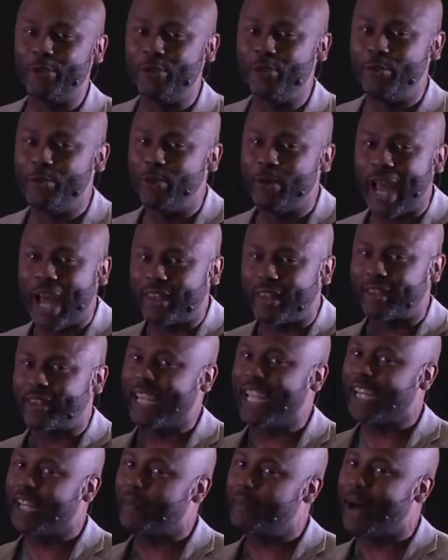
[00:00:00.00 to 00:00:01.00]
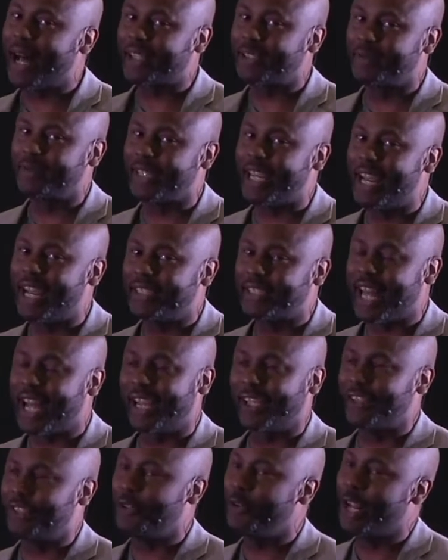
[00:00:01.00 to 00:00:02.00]
you, you got to thinking about some things
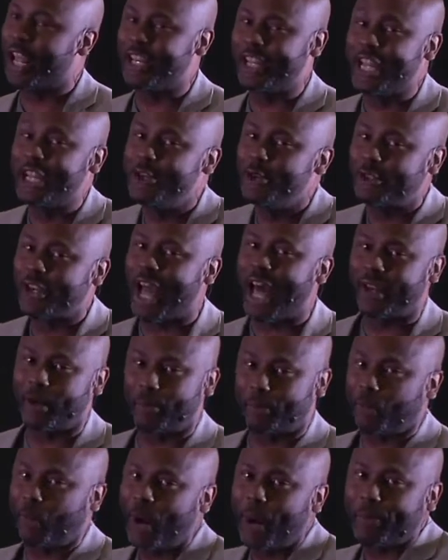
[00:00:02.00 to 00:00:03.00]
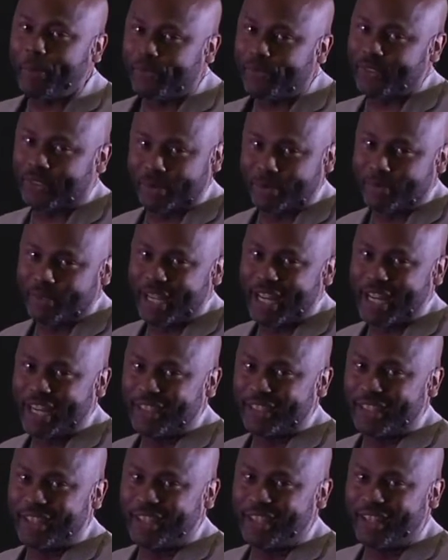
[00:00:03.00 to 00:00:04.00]
like you, and then you try to prep her for some
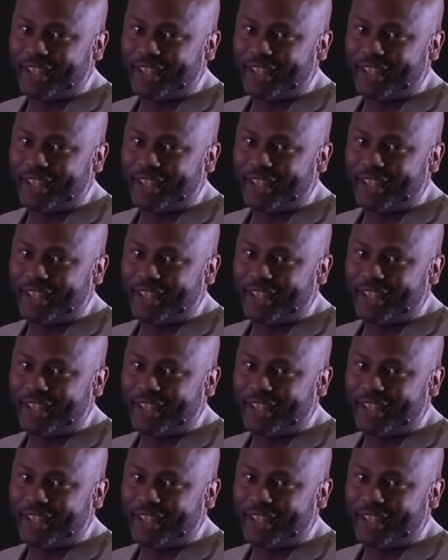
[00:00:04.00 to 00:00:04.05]
things.